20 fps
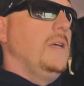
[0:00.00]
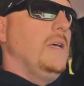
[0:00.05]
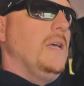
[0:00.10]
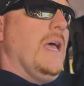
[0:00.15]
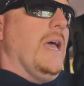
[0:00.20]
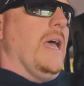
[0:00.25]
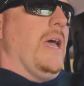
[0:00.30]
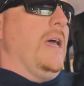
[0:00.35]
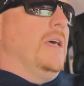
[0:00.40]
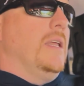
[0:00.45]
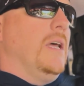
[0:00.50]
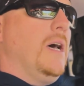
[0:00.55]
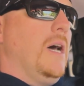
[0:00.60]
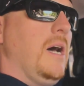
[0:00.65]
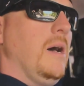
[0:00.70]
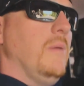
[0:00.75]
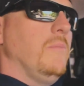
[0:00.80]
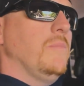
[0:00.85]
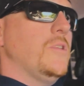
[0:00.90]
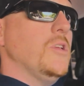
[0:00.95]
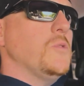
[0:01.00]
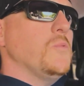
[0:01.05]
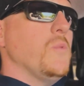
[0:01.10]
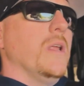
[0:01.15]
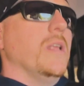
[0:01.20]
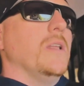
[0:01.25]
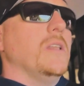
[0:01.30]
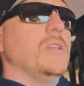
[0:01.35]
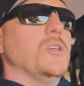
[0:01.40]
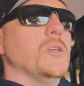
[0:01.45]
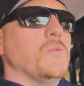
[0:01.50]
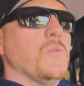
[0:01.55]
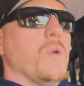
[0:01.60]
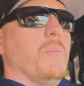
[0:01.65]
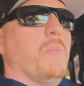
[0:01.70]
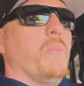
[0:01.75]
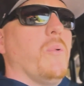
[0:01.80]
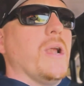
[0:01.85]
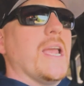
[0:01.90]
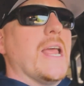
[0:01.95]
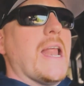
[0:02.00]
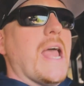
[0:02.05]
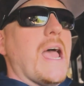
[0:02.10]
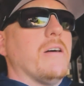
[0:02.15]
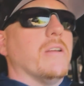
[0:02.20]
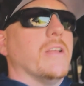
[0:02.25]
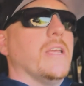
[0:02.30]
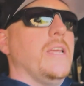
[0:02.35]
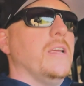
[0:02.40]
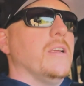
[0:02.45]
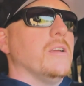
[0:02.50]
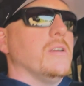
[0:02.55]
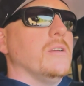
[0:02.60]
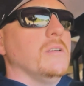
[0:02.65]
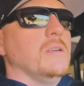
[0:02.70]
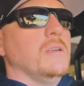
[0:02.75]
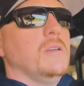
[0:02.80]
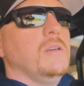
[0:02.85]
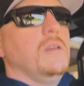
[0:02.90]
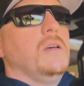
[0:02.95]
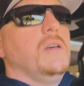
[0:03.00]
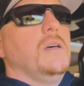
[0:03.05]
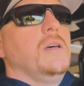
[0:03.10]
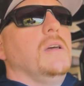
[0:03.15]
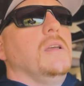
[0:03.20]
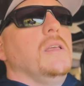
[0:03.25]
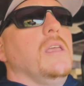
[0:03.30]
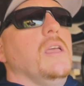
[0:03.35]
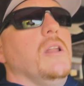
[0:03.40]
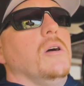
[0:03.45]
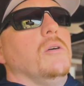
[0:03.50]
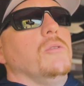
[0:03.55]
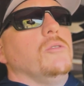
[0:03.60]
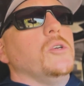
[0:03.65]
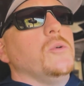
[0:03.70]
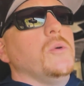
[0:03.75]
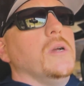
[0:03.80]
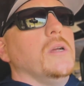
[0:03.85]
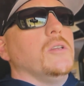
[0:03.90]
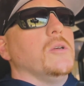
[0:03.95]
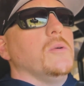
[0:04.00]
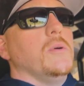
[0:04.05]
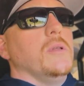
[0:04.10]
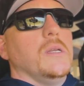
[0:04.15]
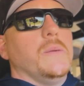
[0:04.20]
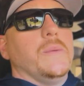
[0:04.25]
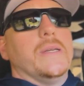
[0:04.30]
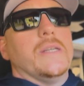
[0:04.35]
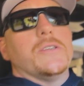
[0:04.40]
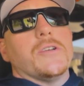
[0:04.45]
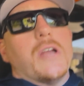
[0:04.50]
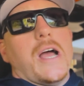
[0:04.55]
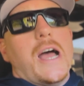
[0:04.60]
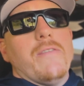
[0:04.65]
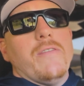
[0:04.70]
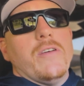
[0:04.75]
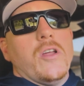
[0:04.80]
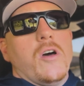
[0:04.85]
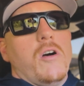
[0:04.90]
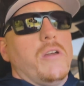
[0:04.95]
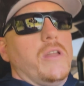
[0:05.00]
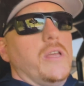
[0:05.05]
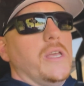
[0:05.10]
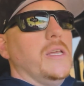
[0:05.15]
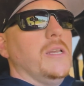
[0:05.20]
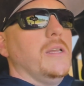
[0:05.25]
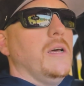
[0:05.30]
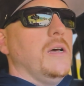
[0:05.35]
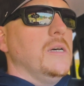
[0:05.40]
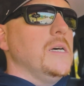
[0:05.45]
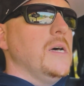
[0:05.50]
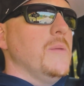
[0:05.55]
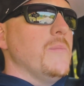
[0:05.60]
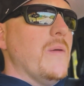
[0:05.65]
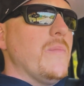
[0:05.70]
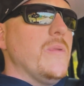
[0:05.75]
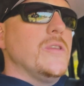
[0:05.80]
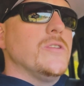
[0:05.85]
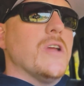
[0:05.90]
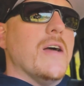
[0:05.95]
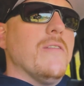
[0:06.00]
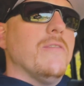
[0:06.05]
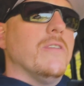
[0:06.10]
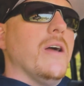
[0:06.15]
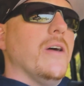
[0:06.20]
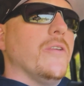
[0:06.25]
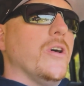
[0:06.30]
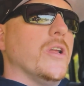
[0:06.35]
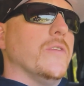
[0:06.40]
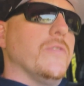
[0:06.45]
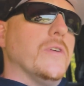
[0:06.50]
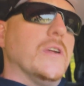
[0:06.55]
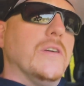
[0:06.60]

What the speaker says: and just want to bring it out here. Do a little bit of driving on it. I've been driving around on it for a